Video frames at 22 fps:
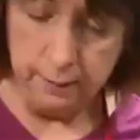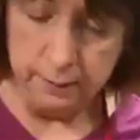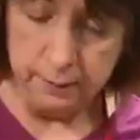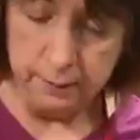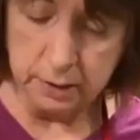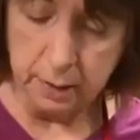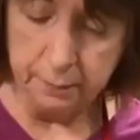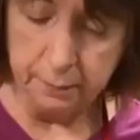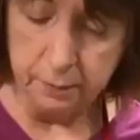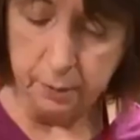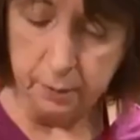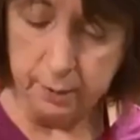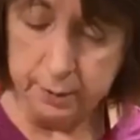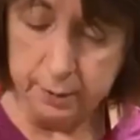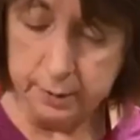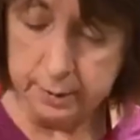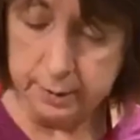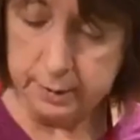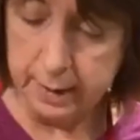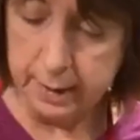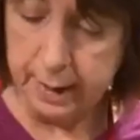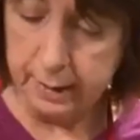supper and
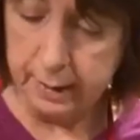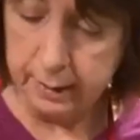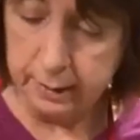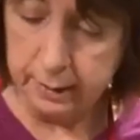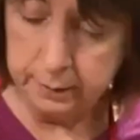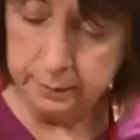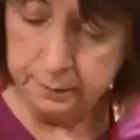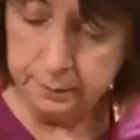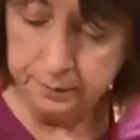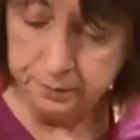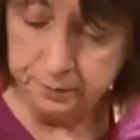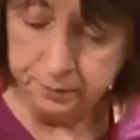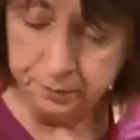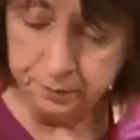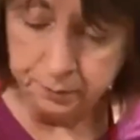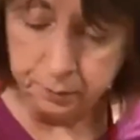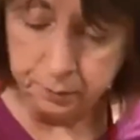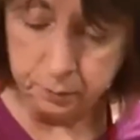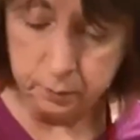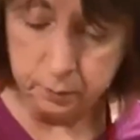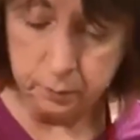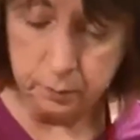a salad.
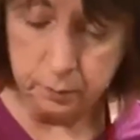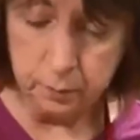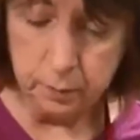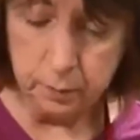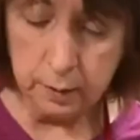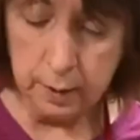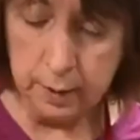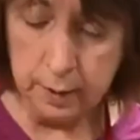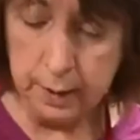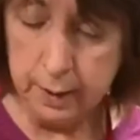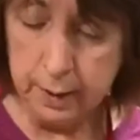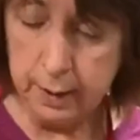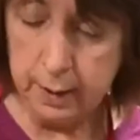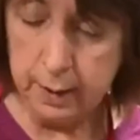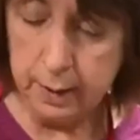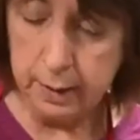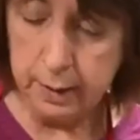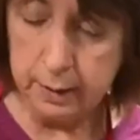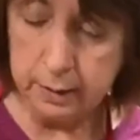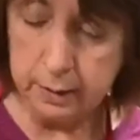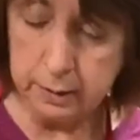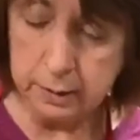
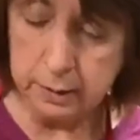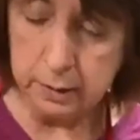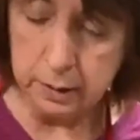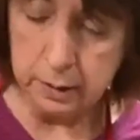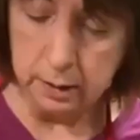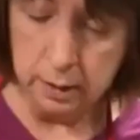And